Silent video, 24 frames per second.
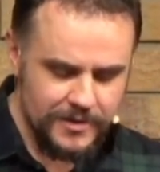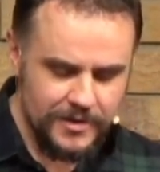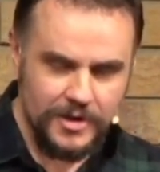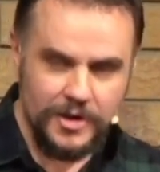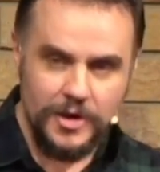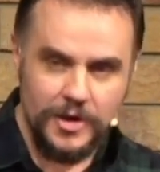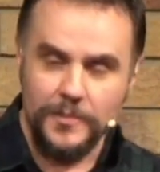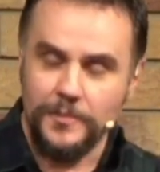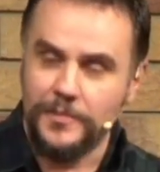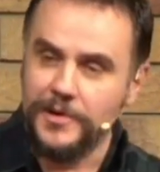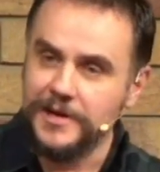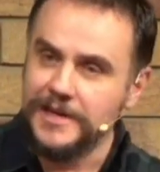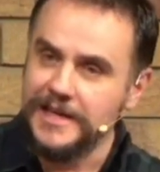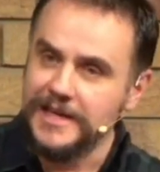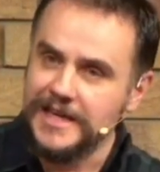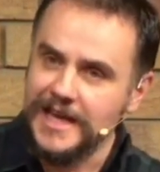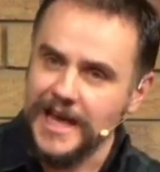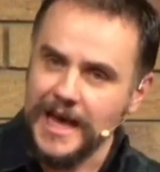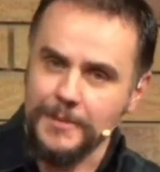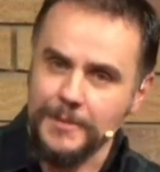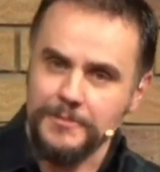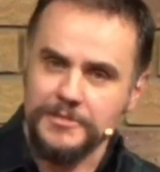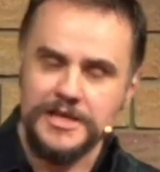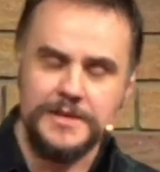but he
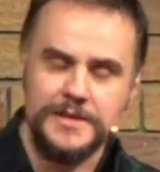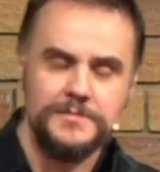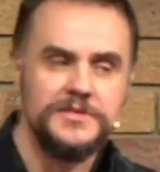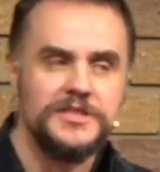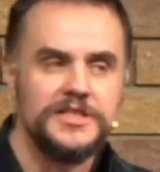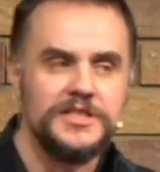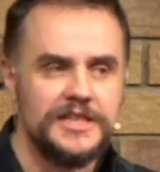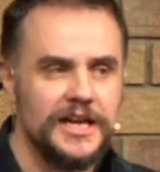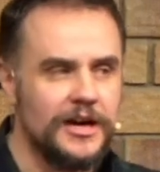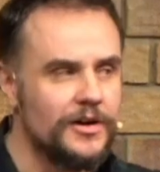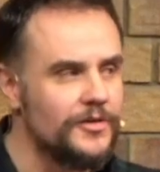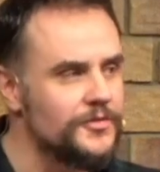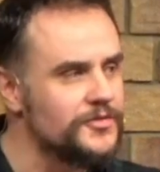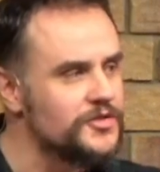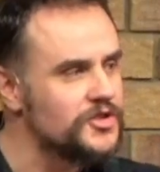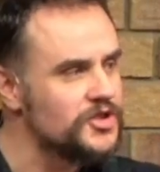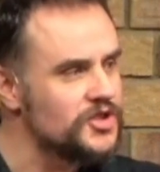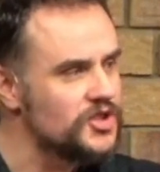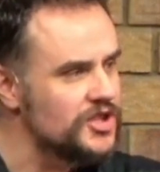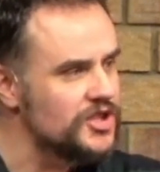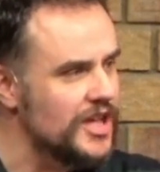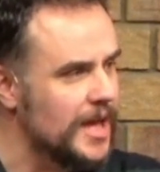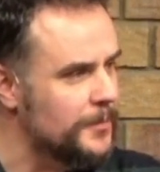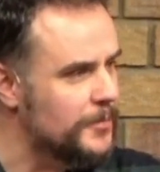kept himself
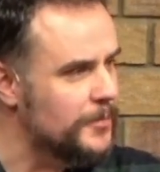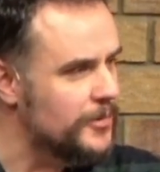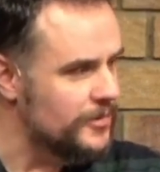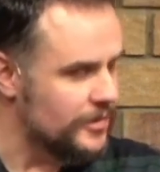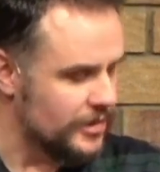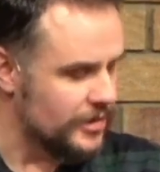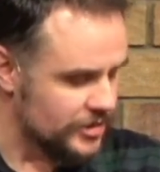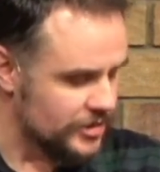separate.